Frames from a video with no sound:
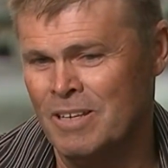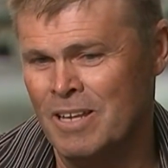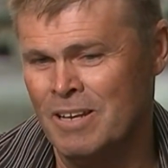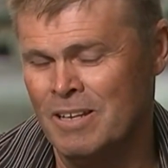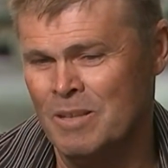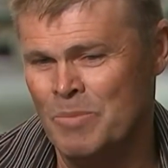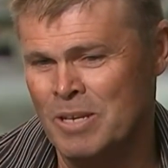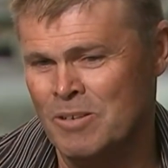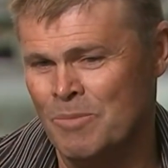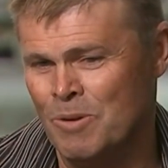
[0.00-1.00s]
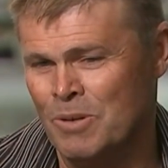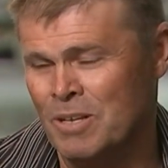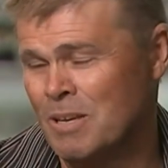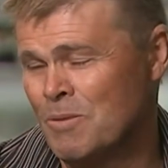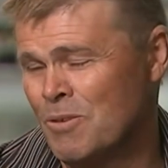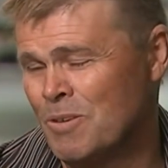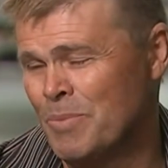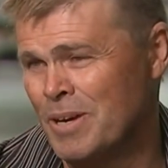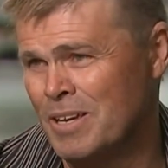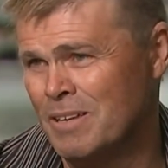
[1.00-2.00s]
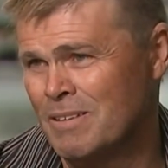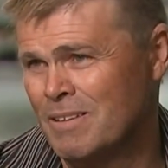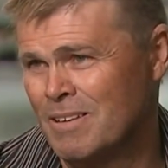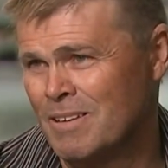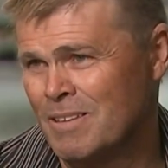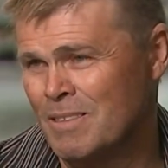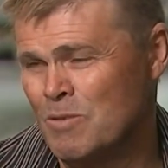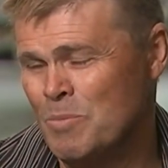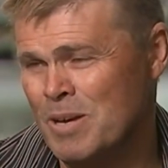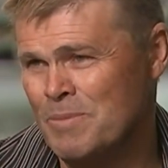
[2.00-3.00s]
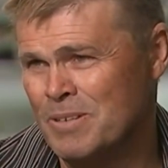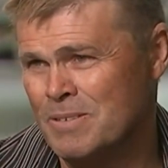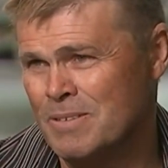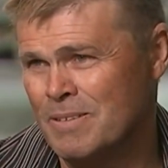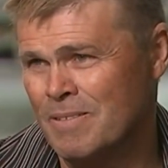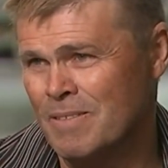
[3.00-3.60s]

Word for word: and in the meantime, I want to keep trying to pay the repayments,